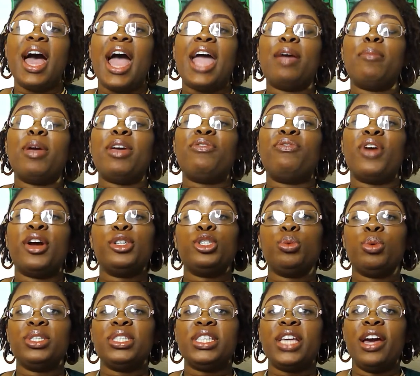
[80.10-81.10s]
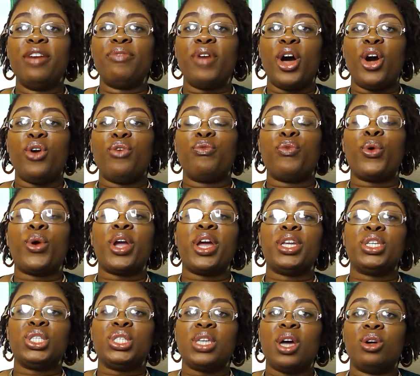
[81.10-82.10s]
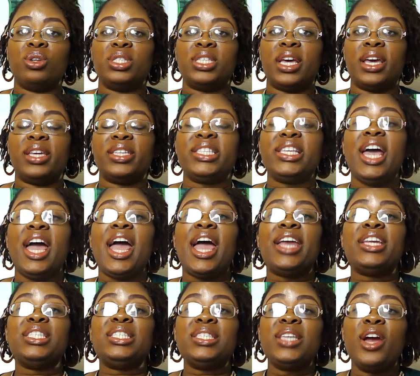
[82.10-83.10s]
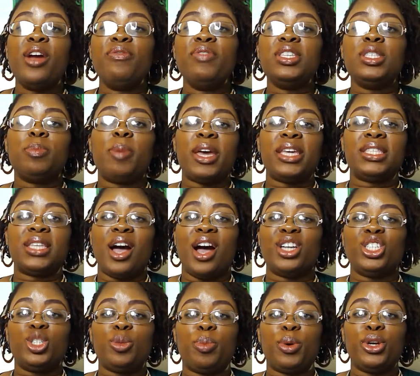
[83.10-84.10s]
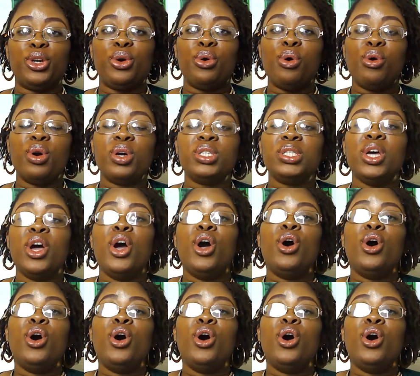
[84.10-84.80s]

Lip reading: I am a virtual CFO for consultants and service-based entrepreneurs